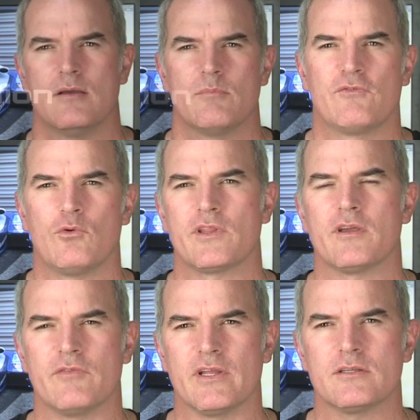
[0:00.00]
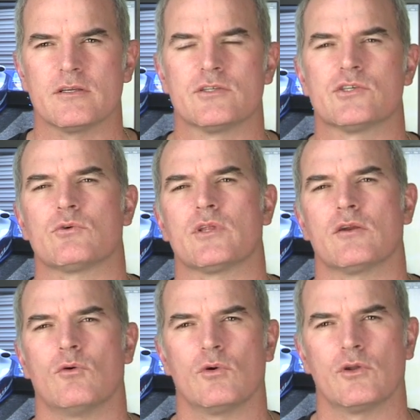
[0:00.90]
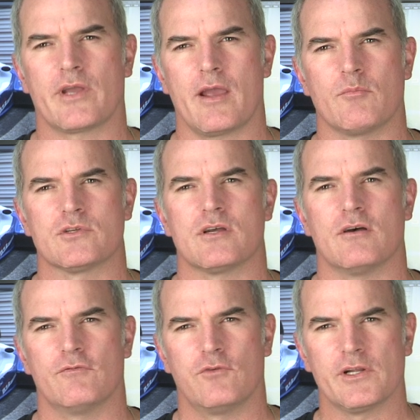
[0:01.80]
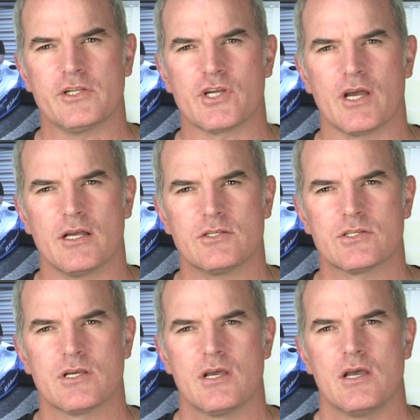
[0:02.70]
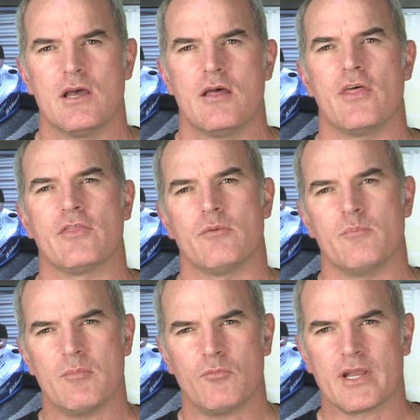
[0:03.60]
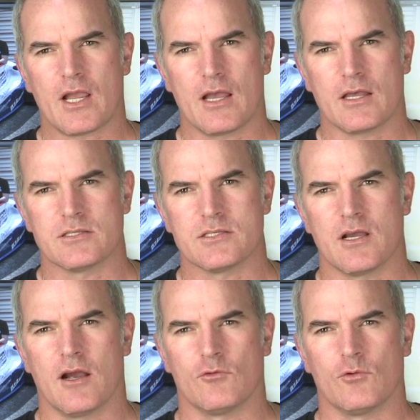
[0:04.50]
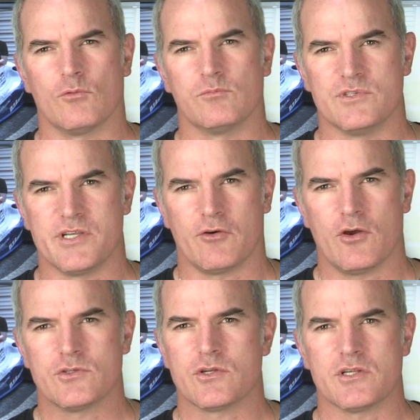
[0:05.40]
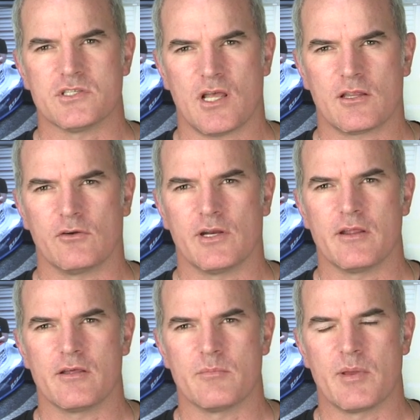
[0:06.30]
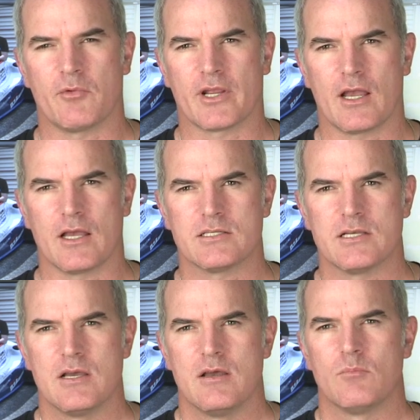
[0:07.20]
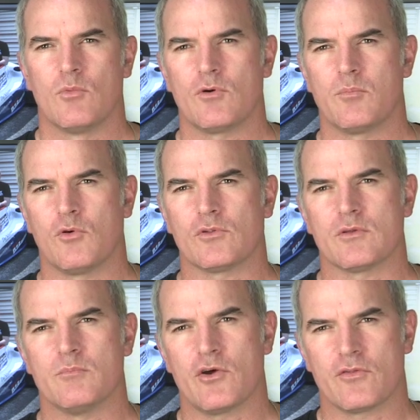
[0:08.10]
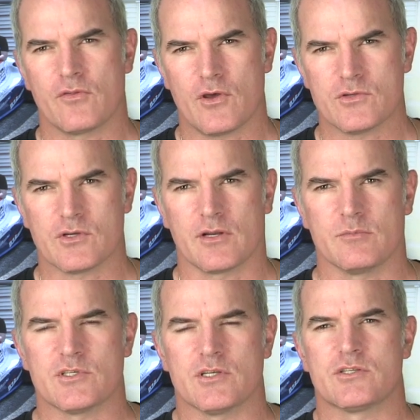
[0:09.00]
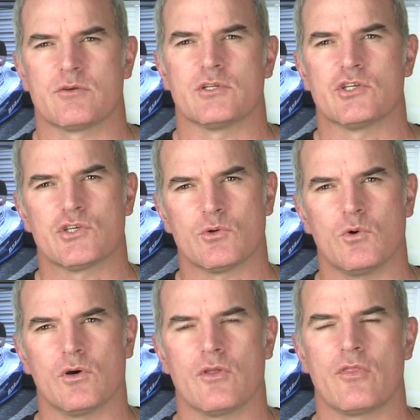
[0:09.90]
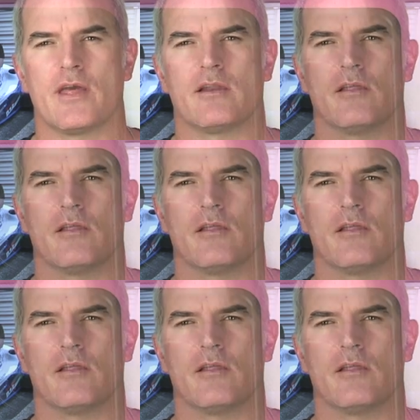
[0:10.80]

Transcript: Before the event, ensure that all your cameras are fully charged, that the memory cards are all zeroed, so there's nothing on any of the memory cards. More important than both of those items is to ensure that